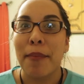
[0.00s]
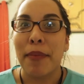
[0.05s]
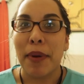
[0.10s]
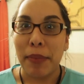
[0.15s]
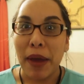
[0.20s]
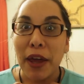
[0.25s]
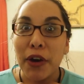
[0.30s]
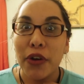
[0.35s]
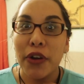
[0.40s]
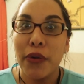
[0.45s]

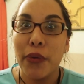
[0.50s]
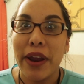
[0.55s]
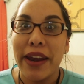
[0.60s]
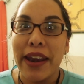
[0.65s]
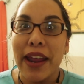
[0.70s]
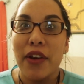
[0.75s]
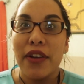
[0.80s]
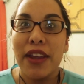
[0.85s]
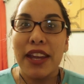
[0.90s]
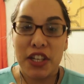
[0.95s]
My battery
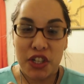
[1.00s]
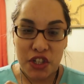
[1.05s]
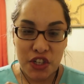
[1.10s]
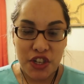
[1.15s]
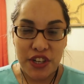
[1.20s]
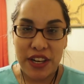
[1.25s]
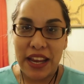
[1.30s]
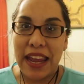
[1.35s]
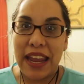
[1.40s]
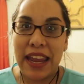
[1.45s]
ran out
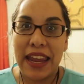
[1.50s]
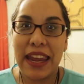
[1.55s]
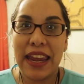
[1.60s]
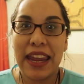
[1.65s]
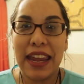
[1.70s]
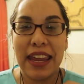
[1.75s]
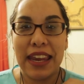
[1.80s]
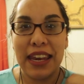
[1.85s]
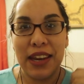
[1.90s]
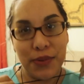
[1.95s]
yesterday
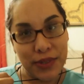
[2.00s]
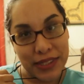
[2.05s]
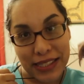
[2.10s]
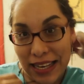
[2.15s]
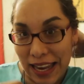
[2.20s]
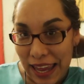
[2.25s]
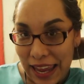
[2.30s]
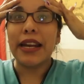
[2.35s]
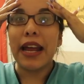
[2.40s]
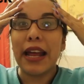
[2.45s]
and it was
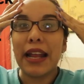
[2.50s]
late.